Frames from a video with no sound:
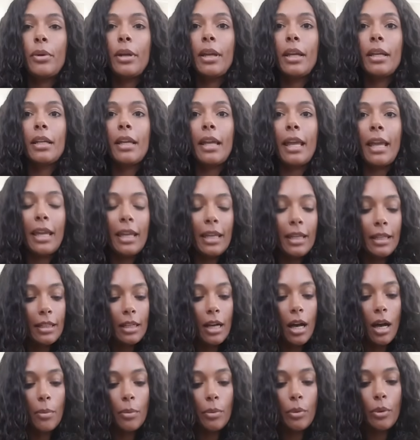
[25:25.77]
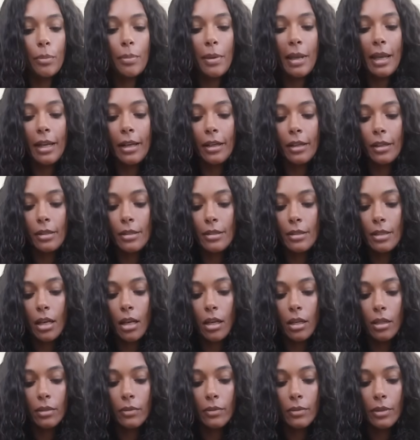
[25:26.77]
bring a couple pairs
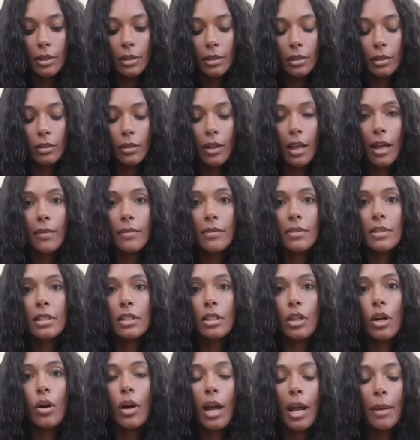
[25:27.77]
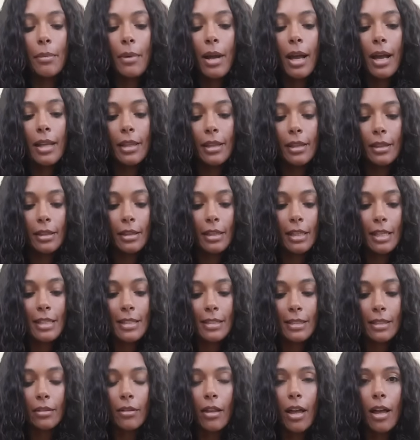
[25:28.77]
of gloves. So I brought
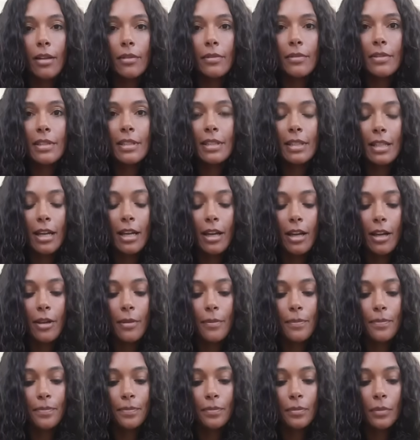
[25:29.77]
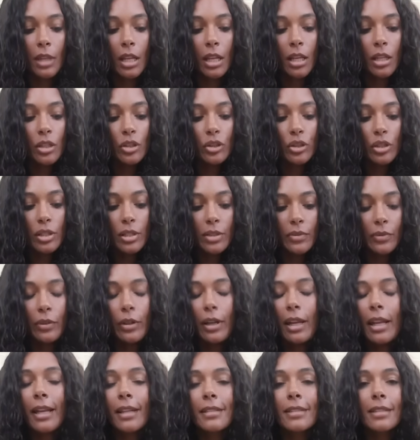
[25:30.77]
these gloves just
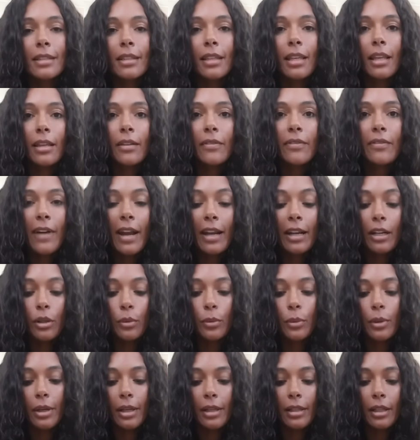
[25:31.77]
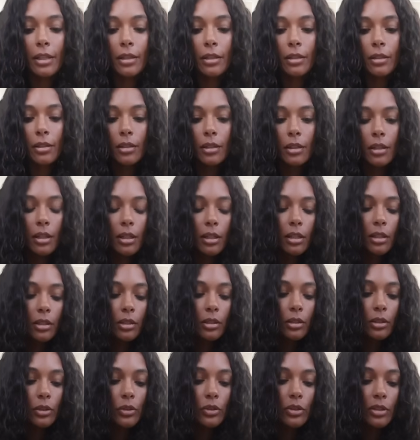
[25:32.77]
for handling firewood and
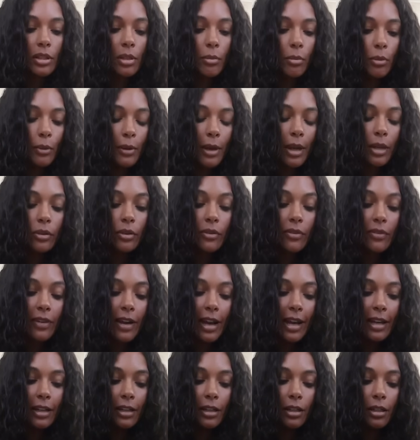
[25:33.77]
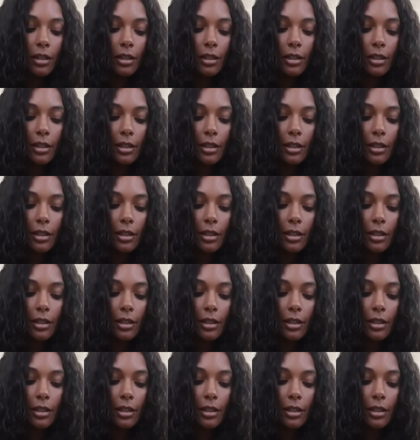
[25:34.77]
using them around the fire.